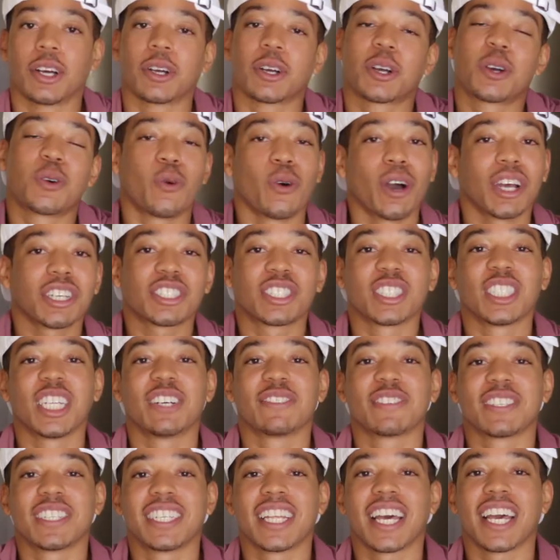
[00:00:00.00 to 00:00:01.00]
Question
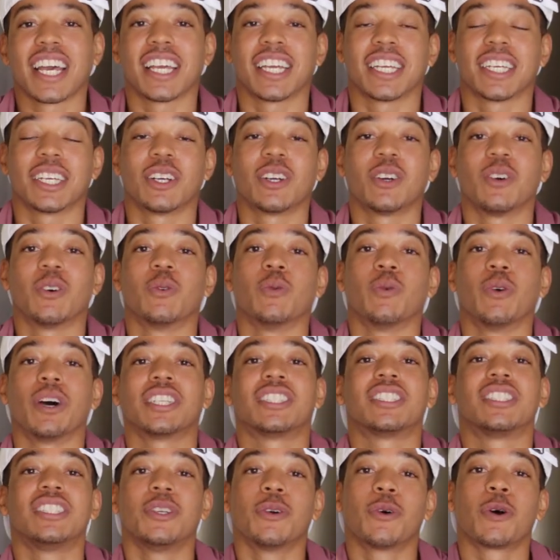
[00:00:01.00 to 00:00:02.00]
of the day
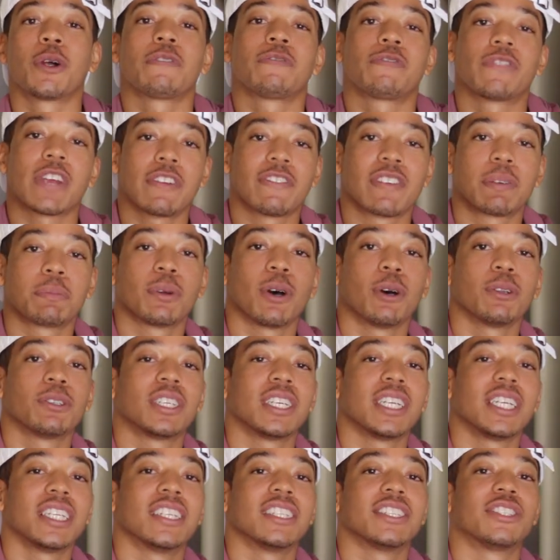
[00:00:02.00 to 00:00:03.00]
What's your favorite
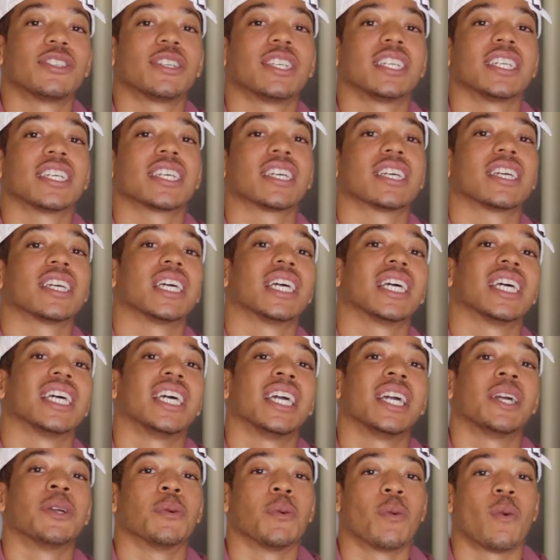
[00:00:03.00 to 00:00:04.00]
protein to drink
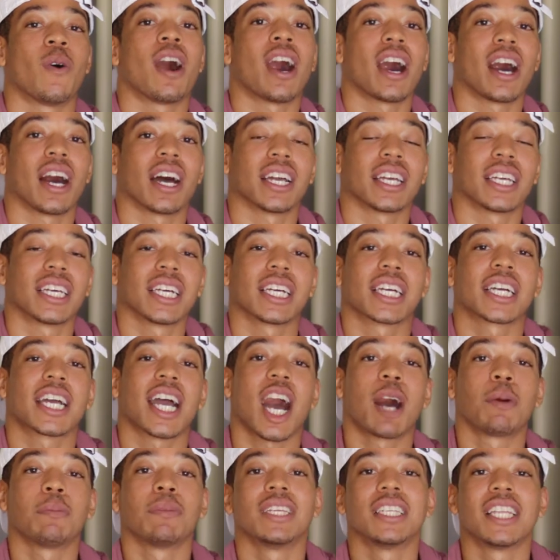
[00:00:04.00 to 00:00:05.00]
and why?
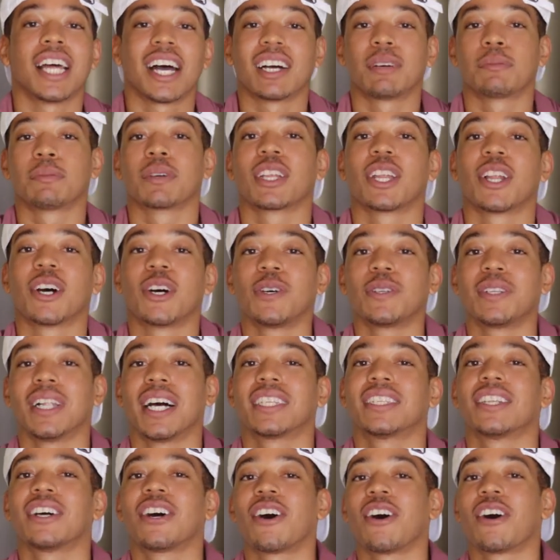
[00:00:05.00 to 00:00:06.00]
Comment down below,
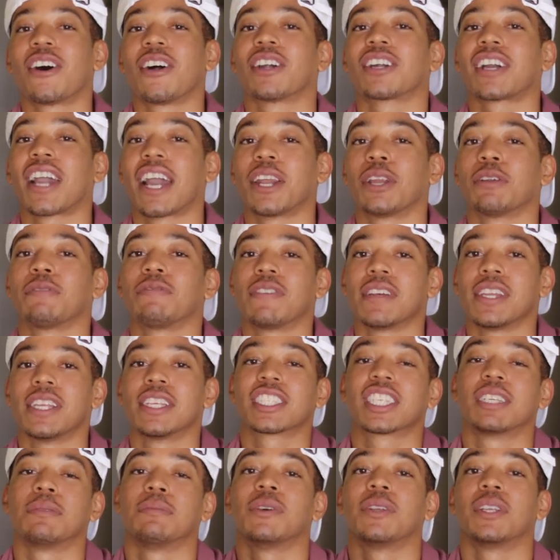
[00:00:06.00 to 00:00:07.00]
let the hard gainer
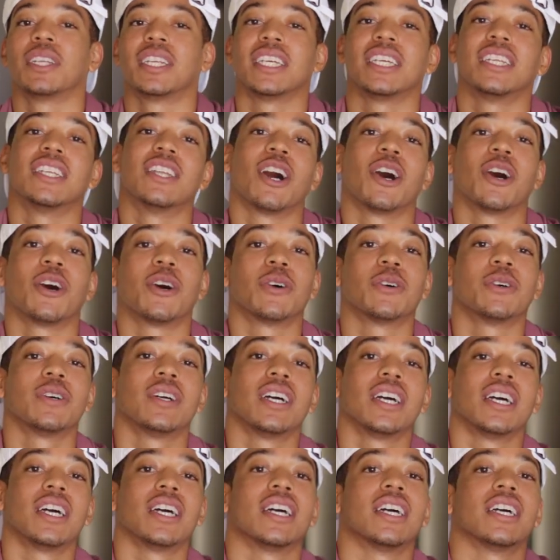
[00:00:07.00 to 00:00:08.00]
fitness community know,
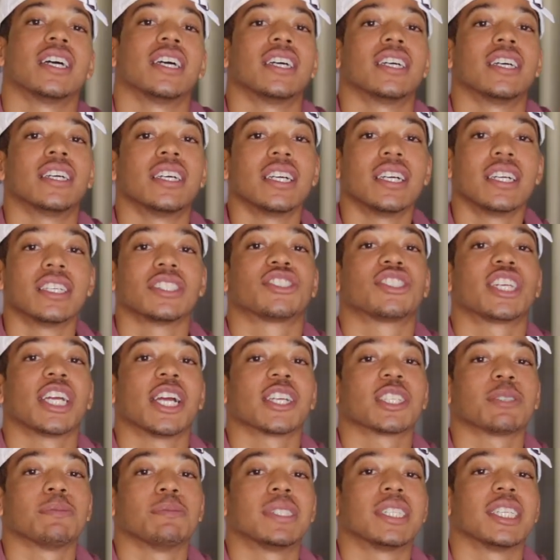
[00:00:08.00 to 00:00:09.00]

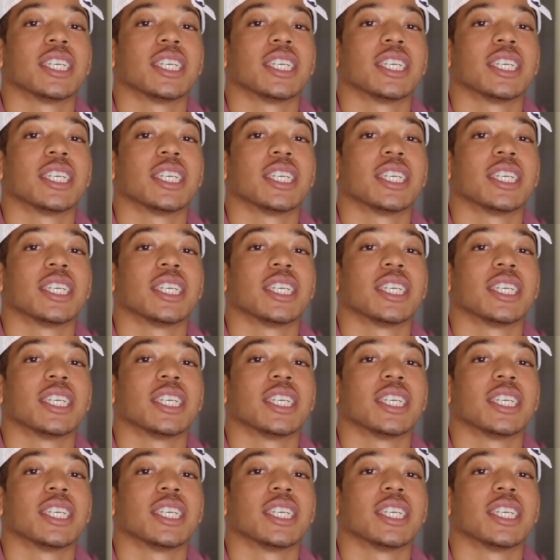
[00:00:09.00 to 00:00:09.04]
share some